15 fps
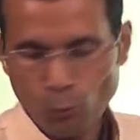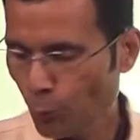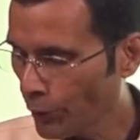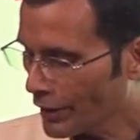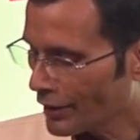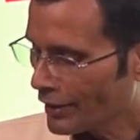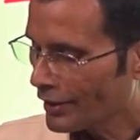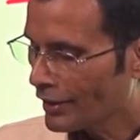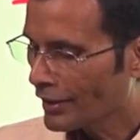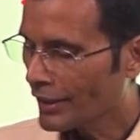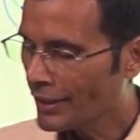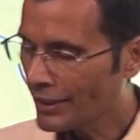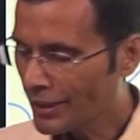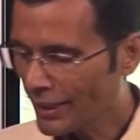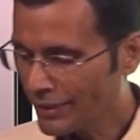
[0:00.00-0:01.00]
with
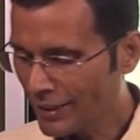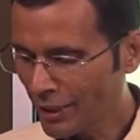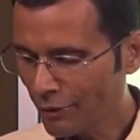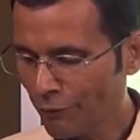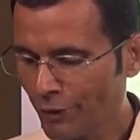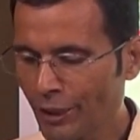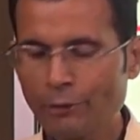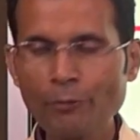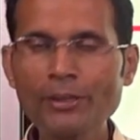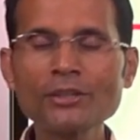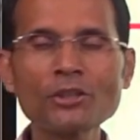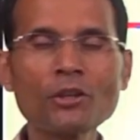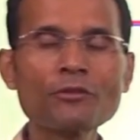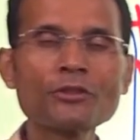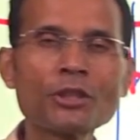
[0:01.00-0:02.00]
increasing
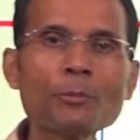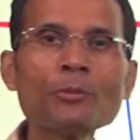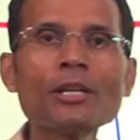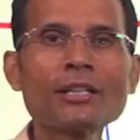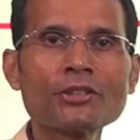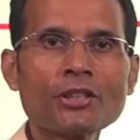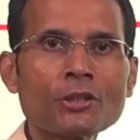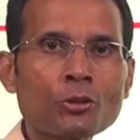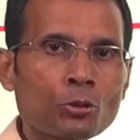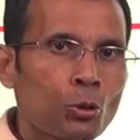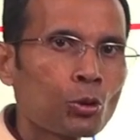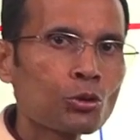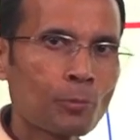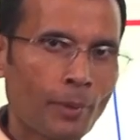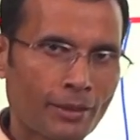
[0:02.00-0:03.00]
frequency of stimulation to
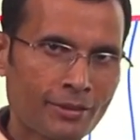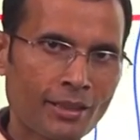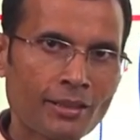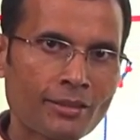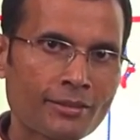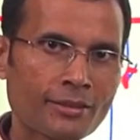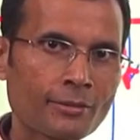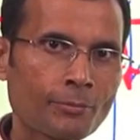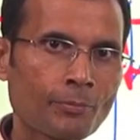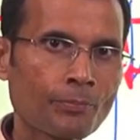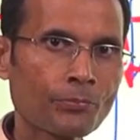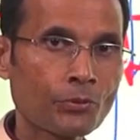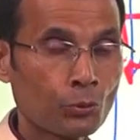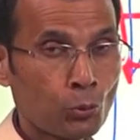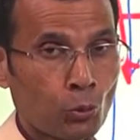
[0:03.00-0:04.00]
those muscles
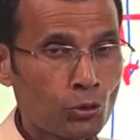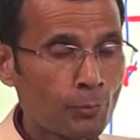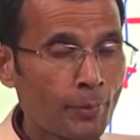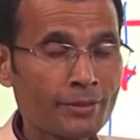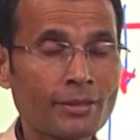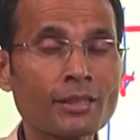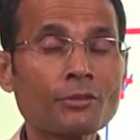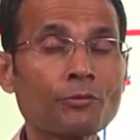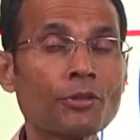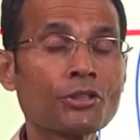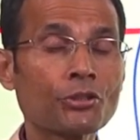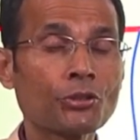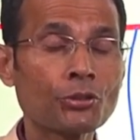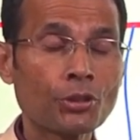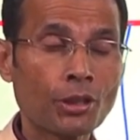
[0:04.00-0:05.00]
those muscles
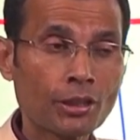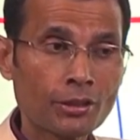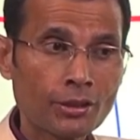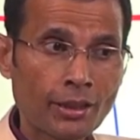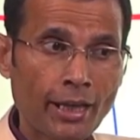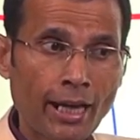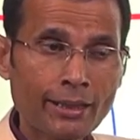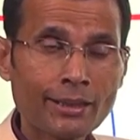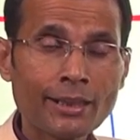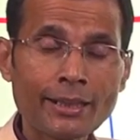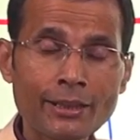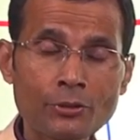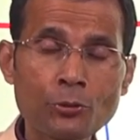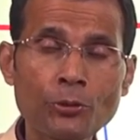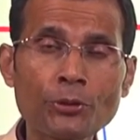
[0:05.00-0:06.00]
which uh, the athlete
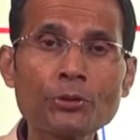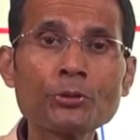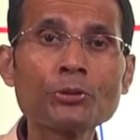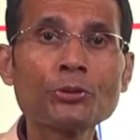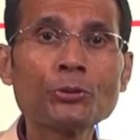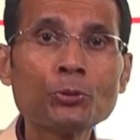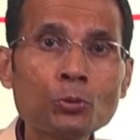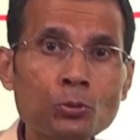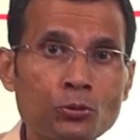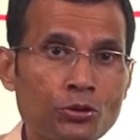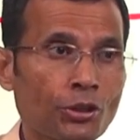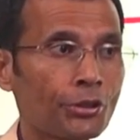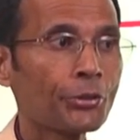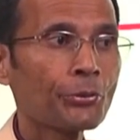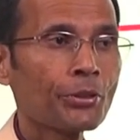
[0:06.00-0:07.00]
is going to use
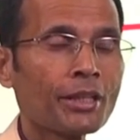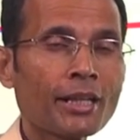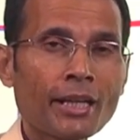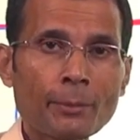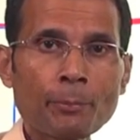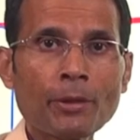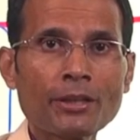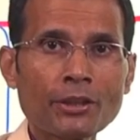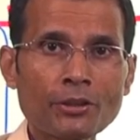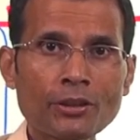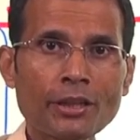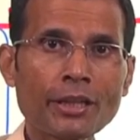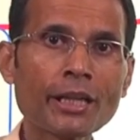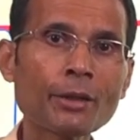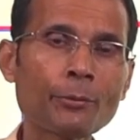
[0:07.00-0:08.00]
during a
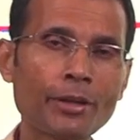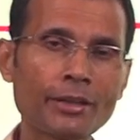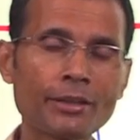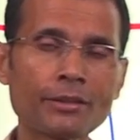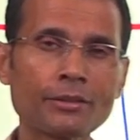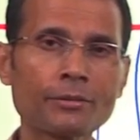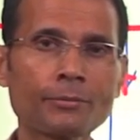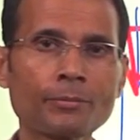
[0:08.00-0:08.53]
particular event